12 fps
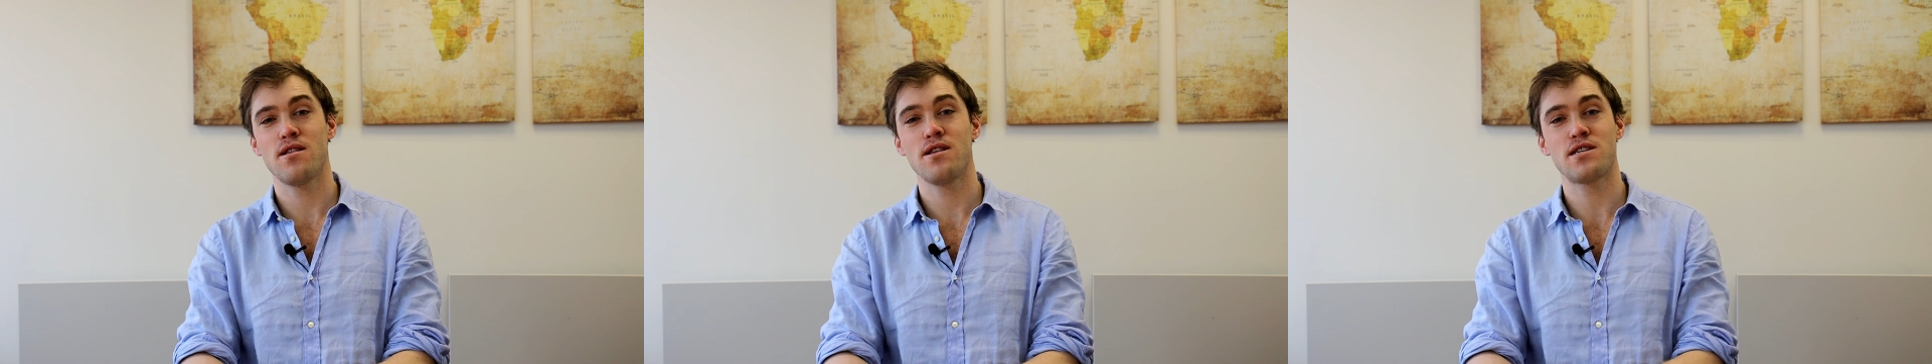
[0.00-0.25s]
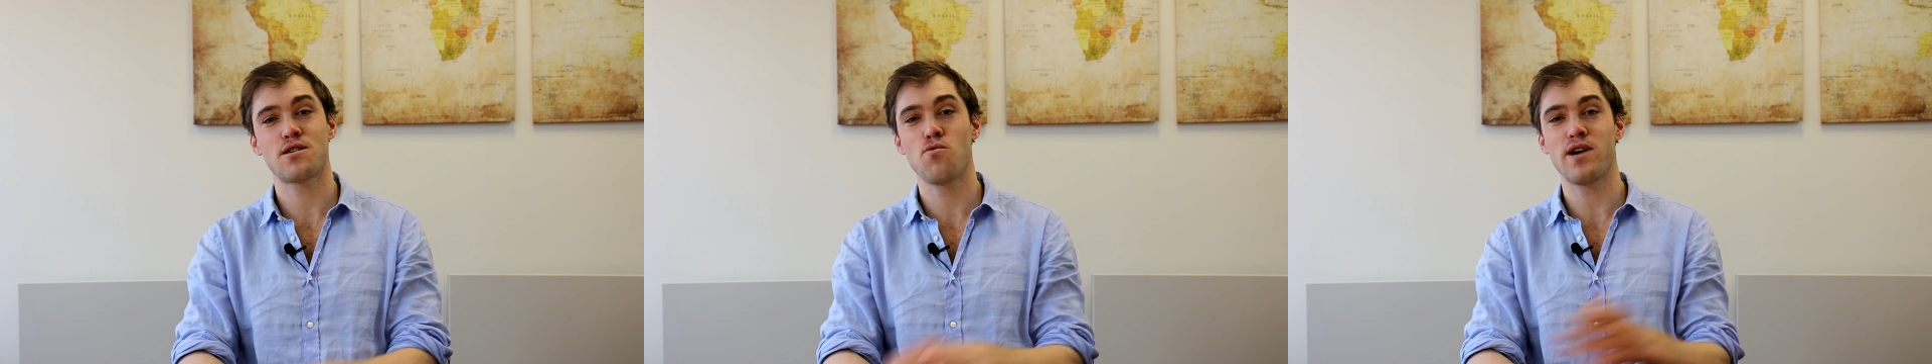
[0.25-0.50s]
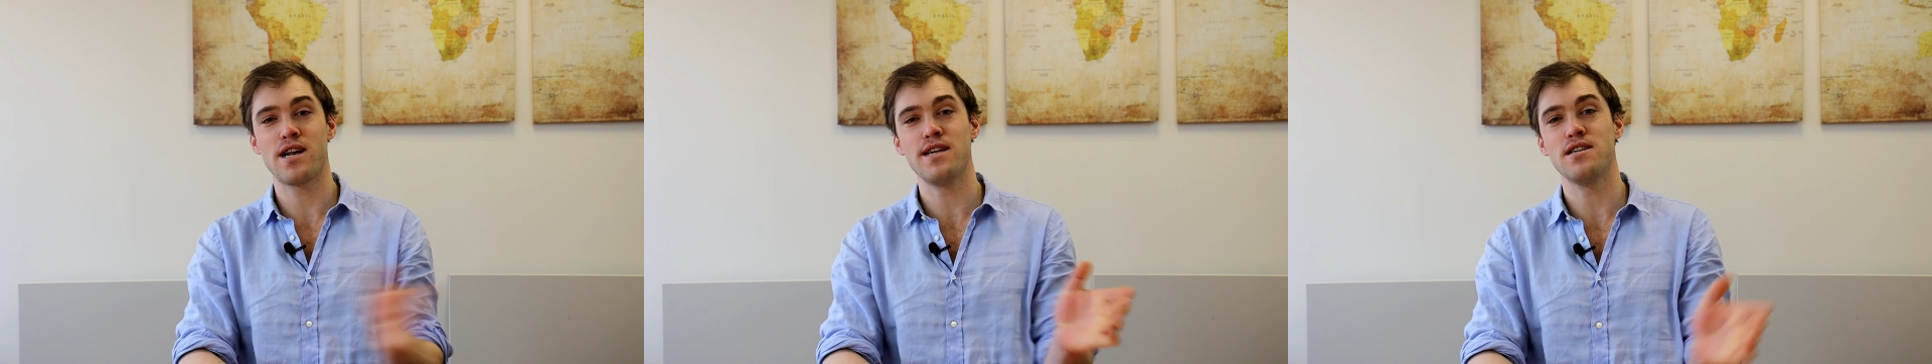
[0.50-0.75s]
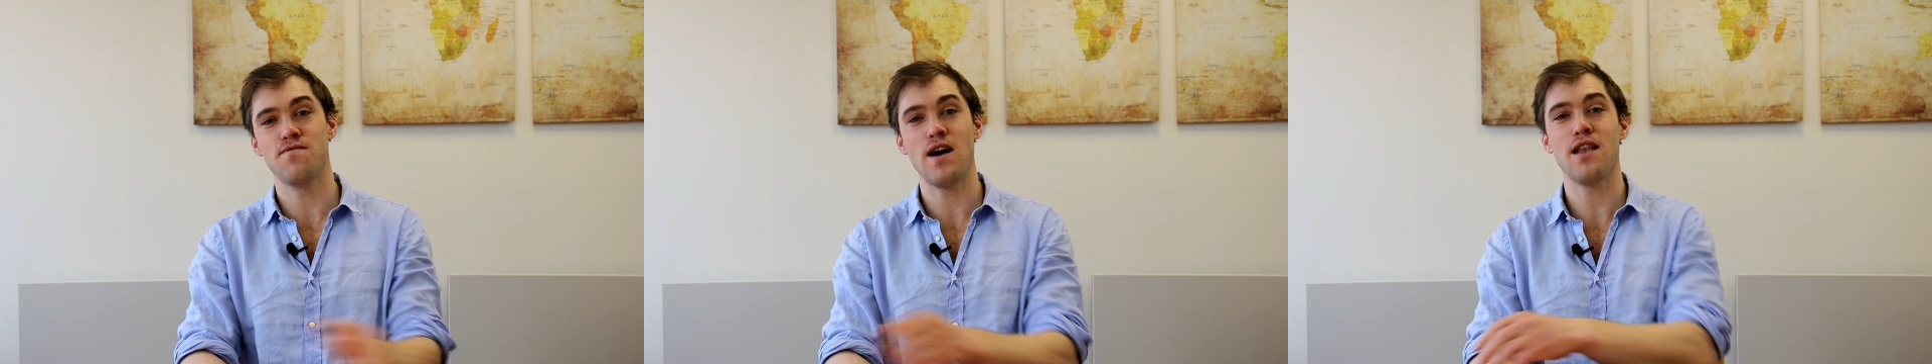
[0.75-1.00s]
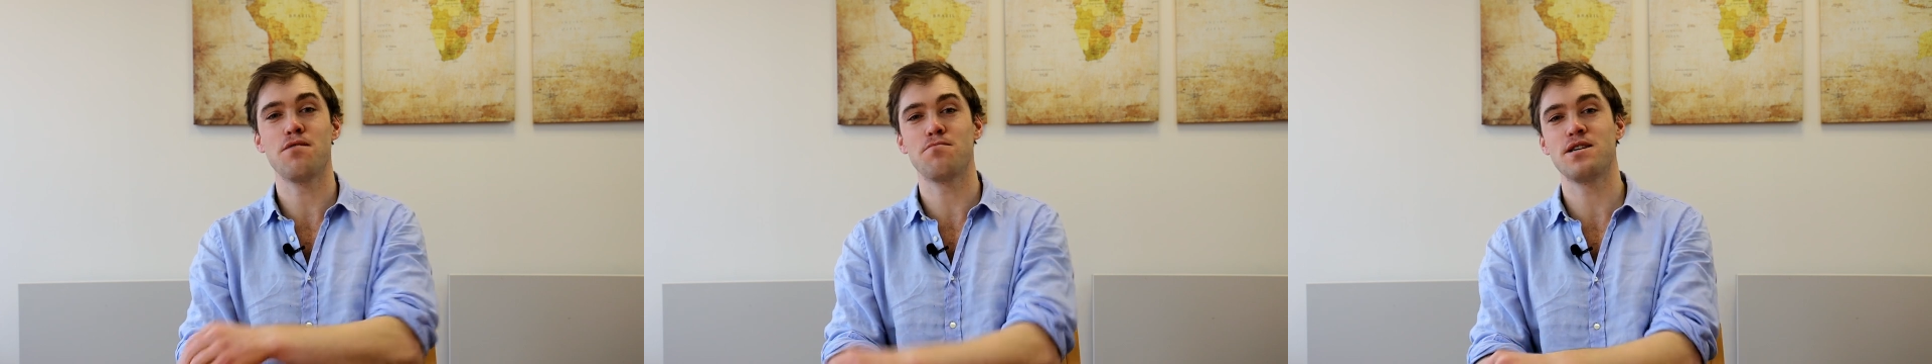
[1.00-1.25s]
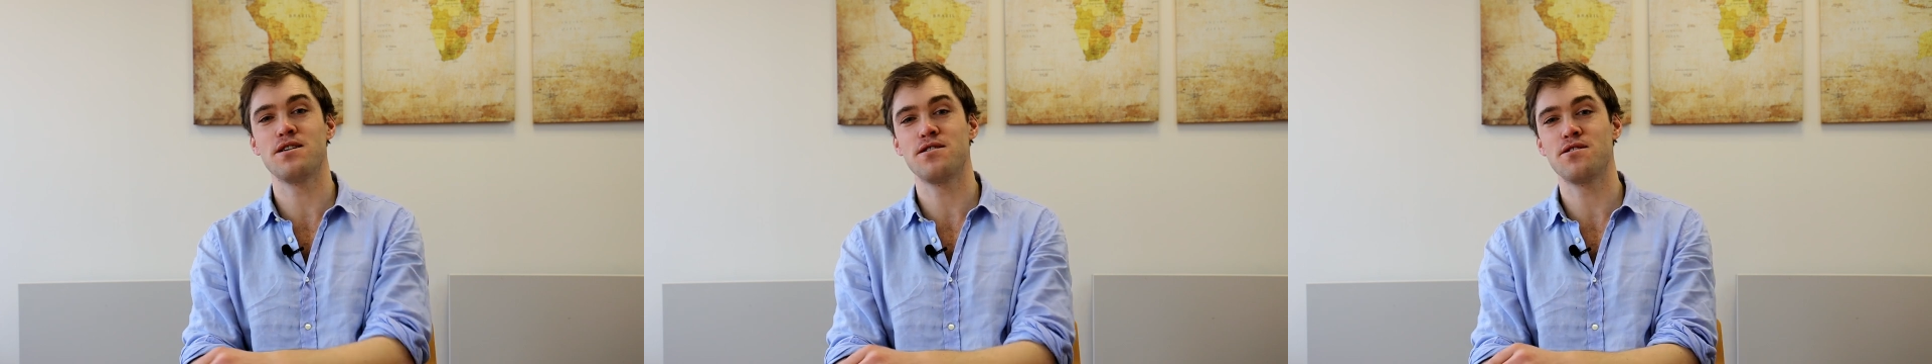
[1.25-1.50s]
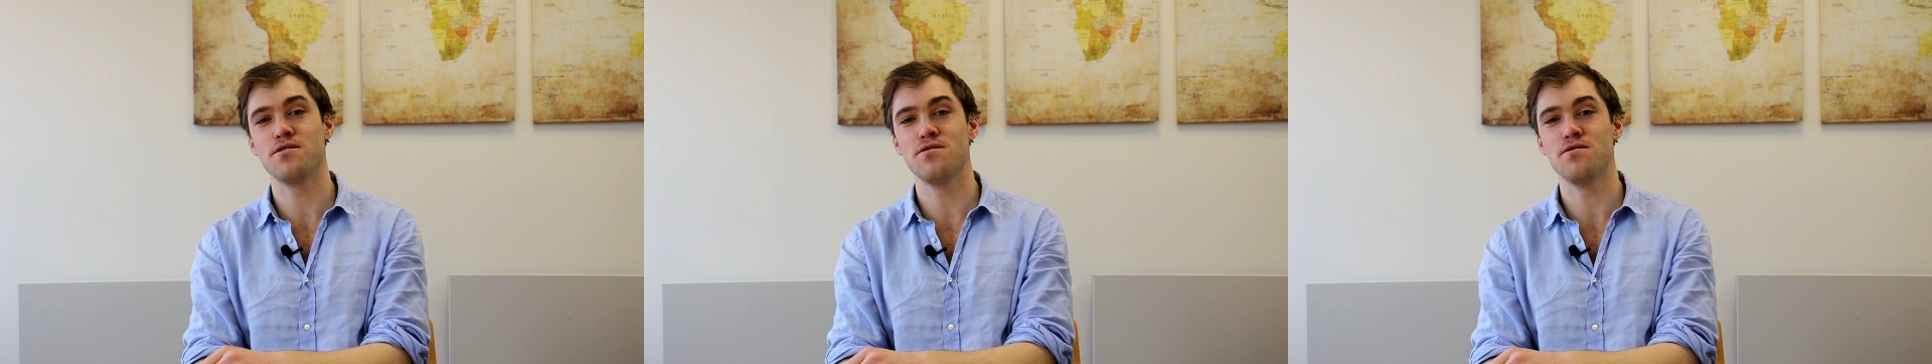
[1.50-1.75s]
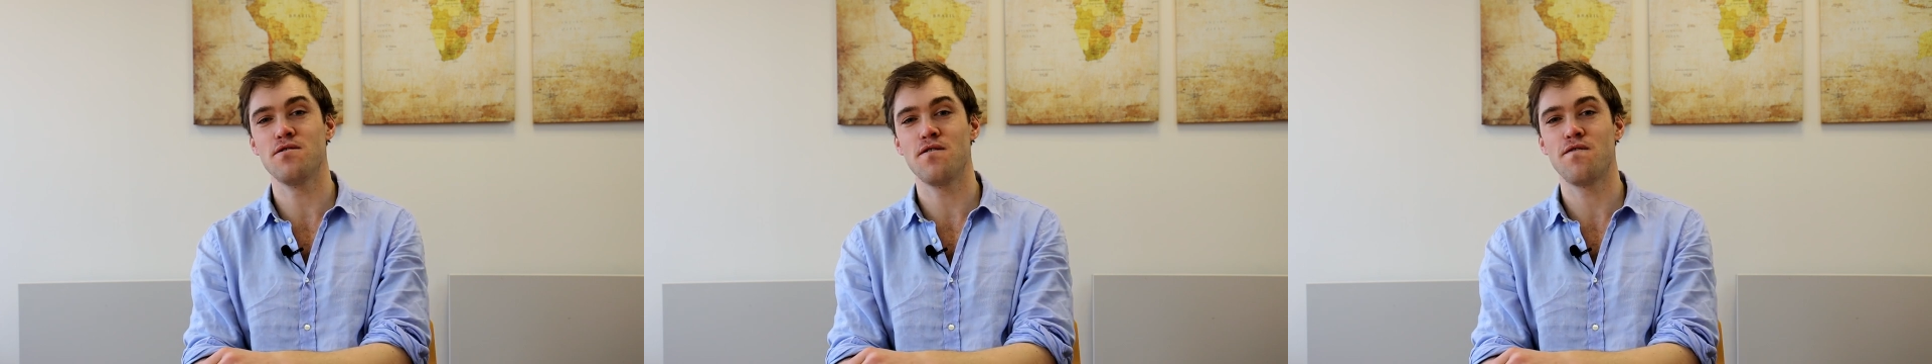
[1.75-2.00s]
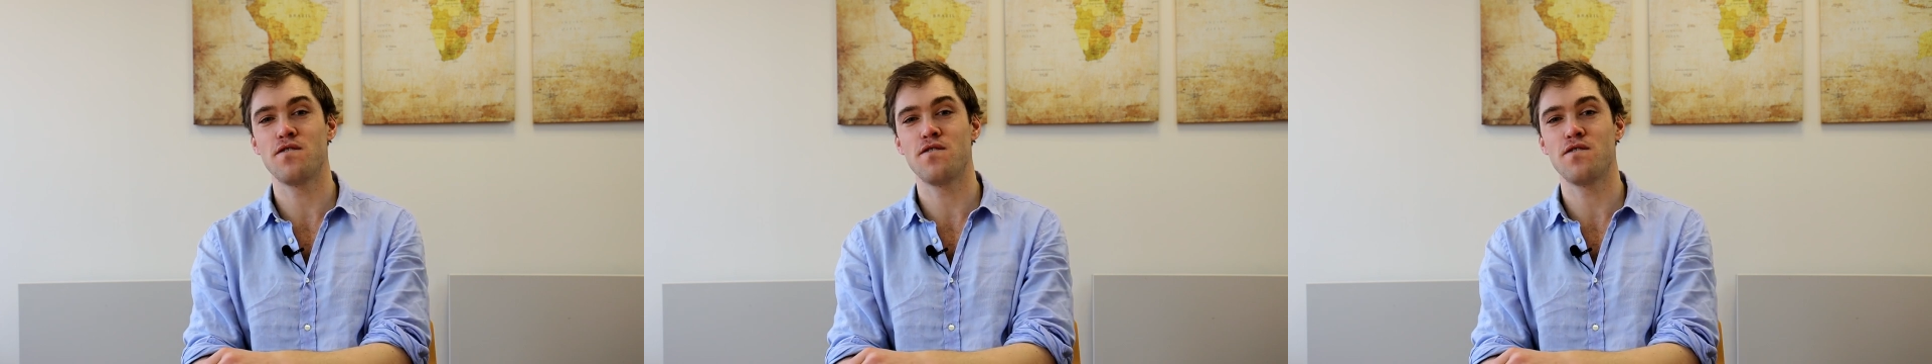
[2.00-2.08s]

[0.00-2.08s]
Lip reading: This quickly developed into